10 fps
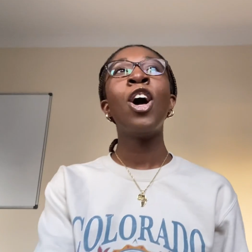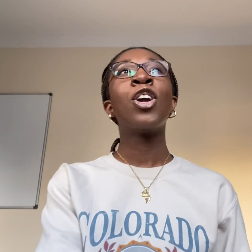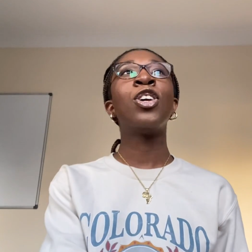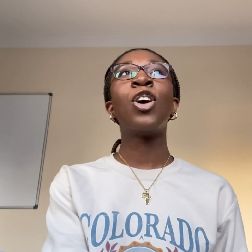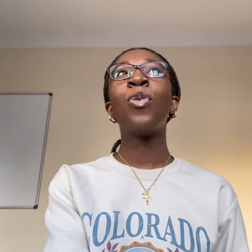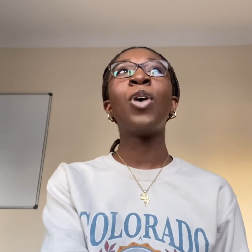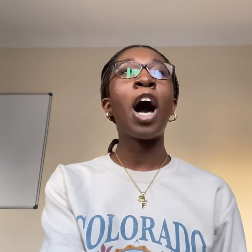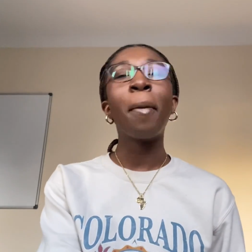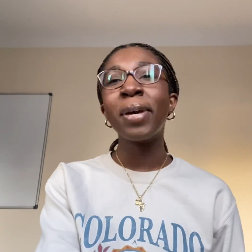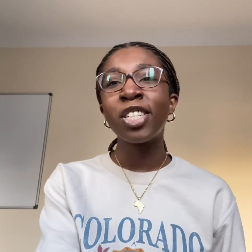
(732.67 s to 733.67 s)
You know, we'll
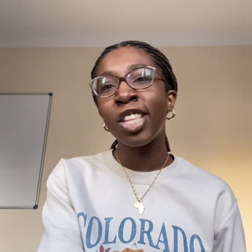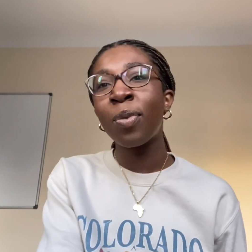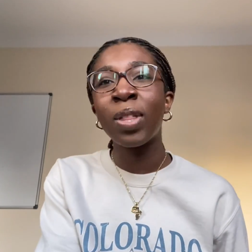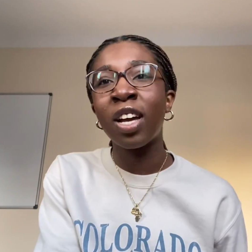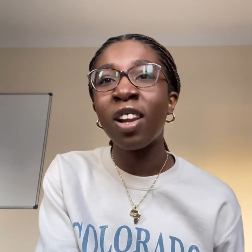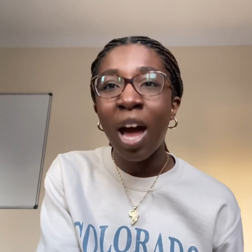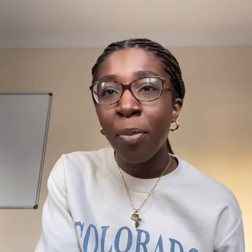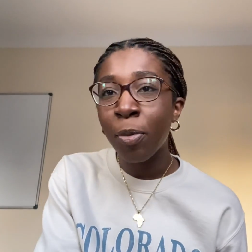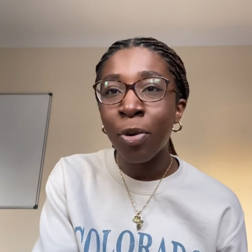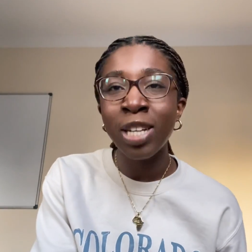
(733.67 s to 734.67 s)
help each other with our lab
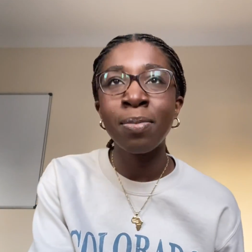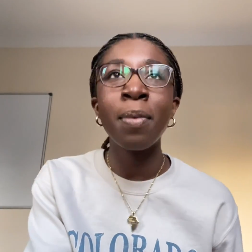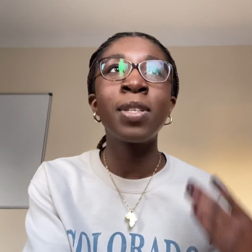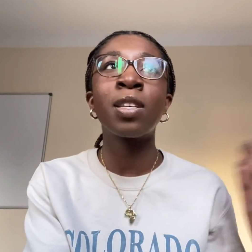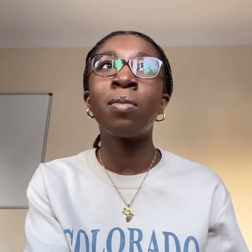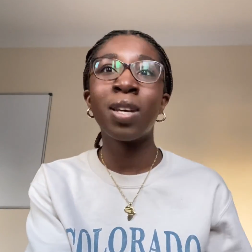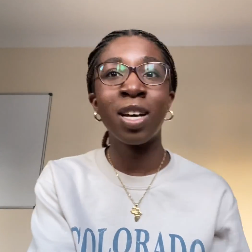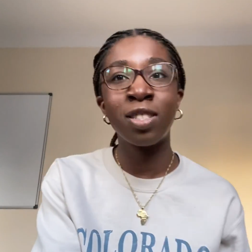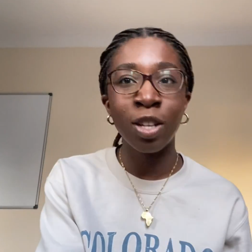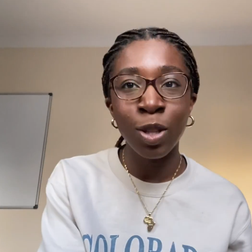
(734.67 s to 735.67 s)
reports. Maybe somebody has
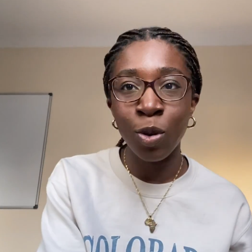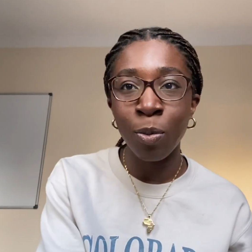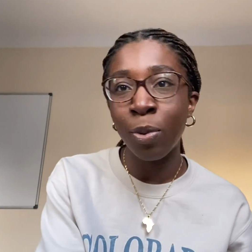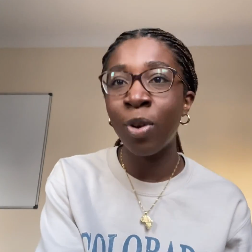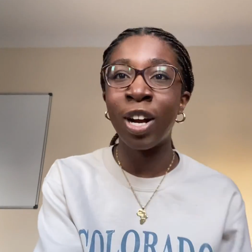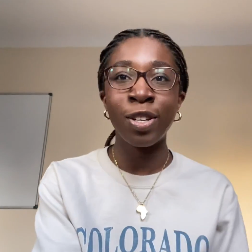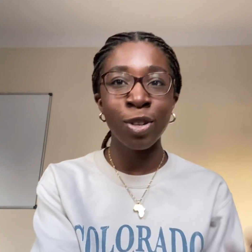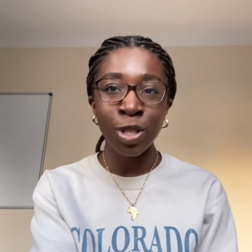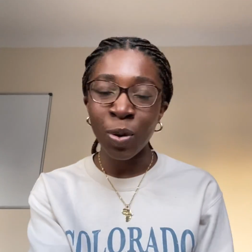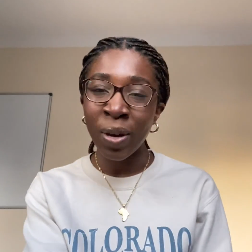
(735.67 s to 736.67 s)
done the report and you're
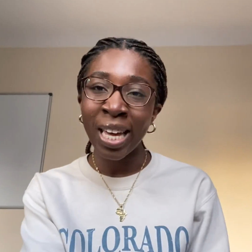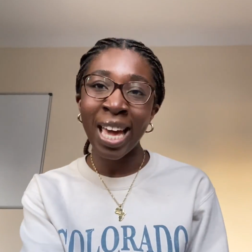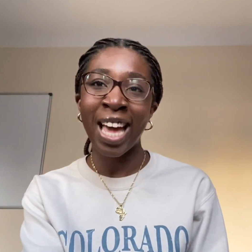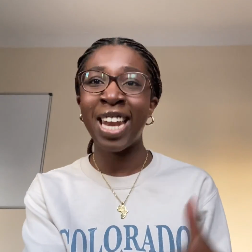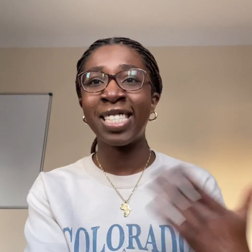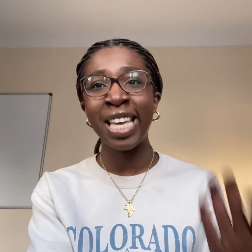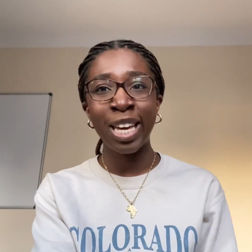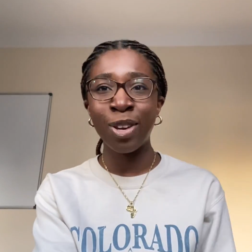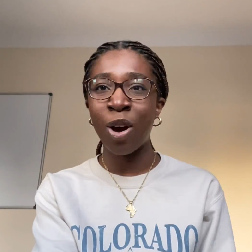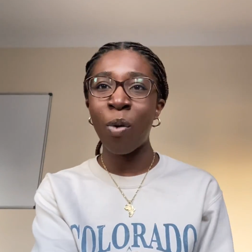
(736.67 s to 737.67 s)
doing it and it's
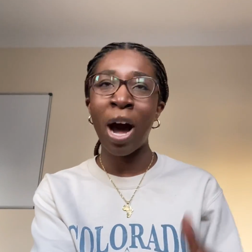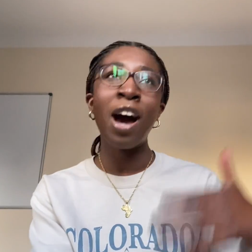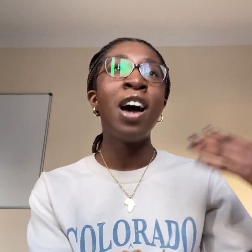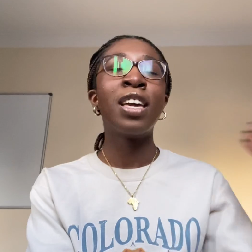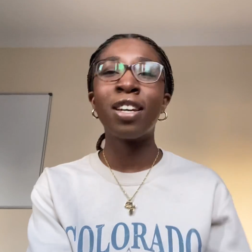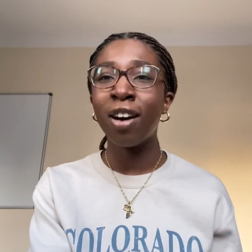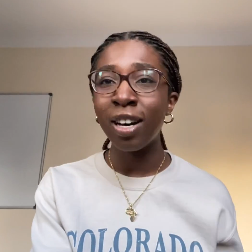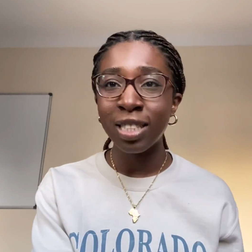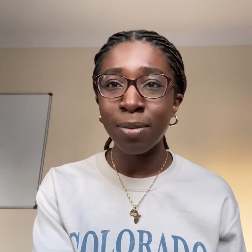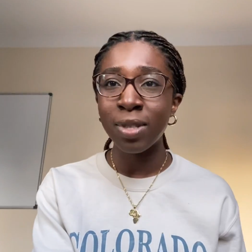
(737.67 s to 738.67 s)
taking you a while. You can
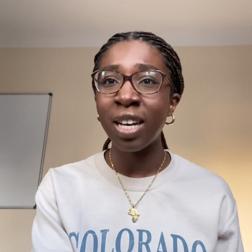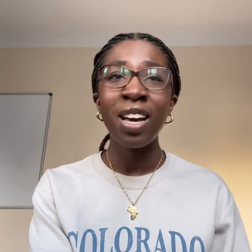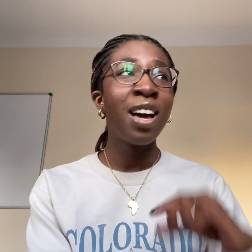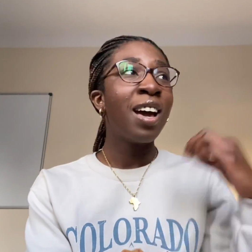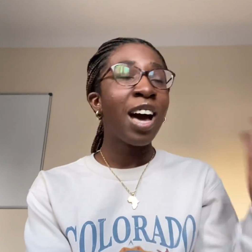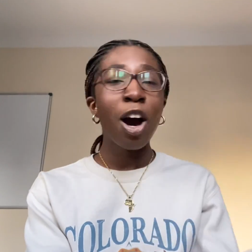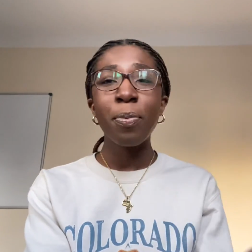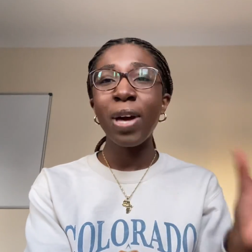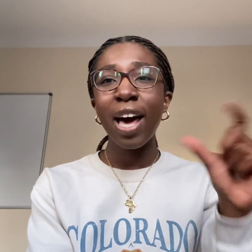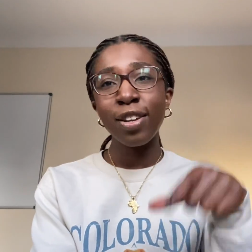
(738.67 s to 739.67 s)
ask them to help
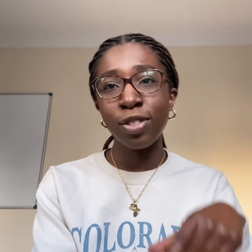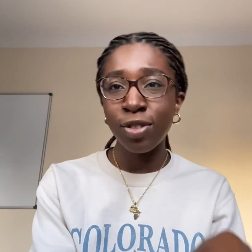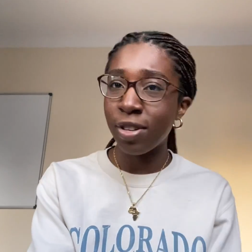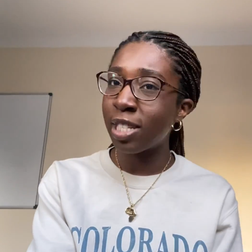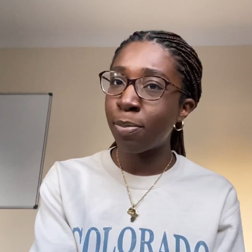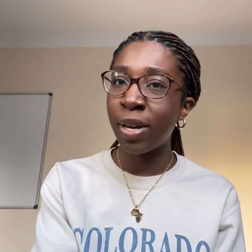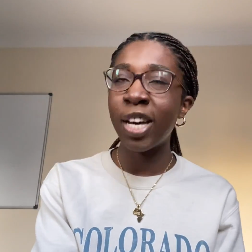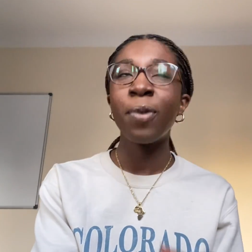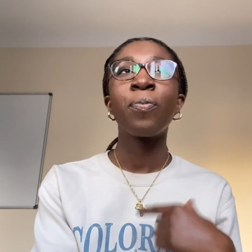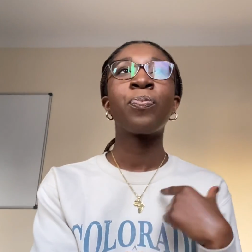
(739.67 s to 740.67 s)
you. How did you do this bit?